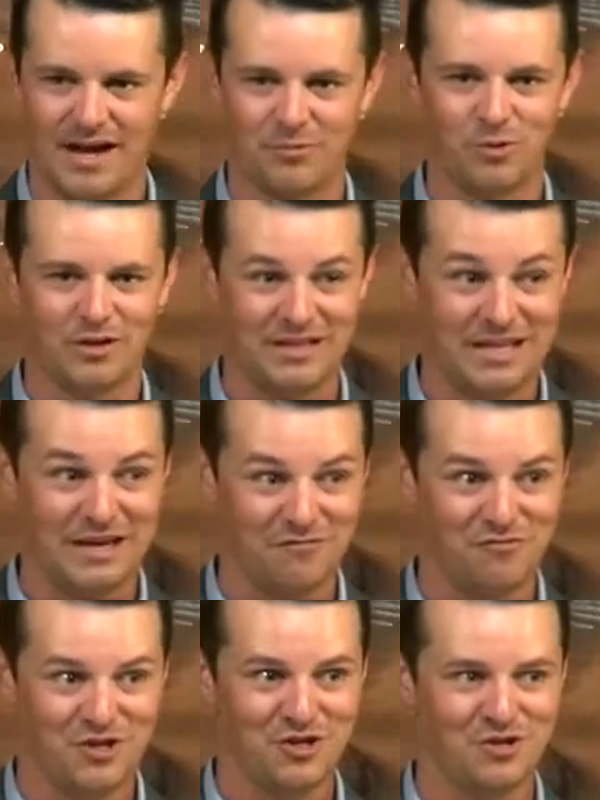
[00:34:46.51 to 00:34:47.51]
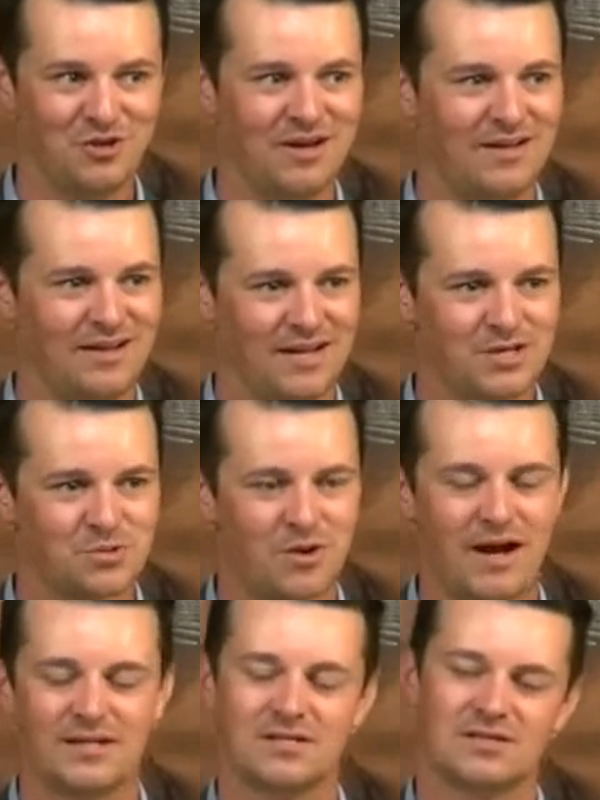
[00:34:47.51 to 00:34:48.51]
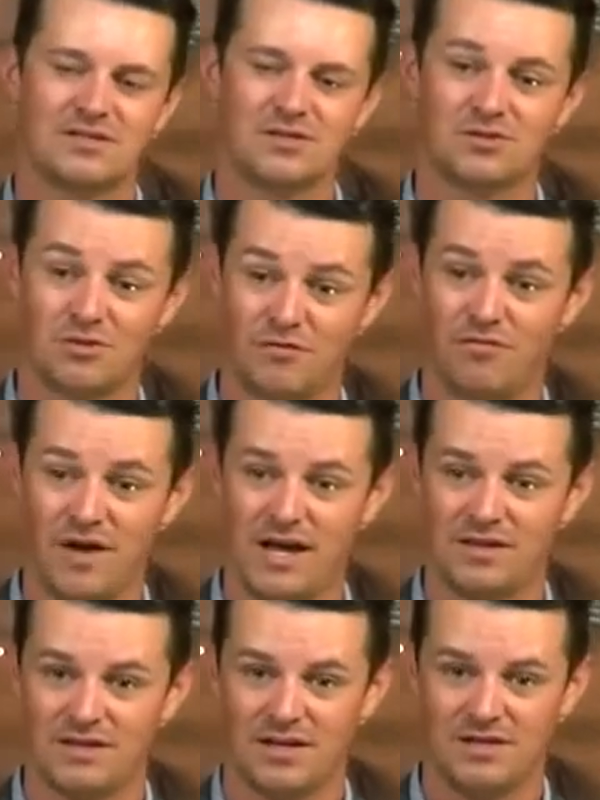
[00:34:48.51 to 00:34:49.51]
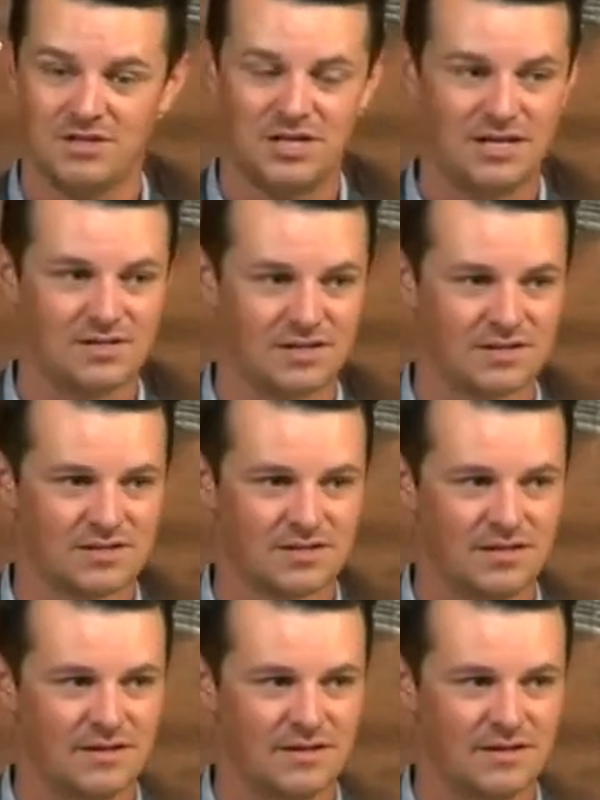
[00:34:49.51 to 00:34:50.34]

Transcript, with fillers: God will give you his righteousness through faith in Jesus.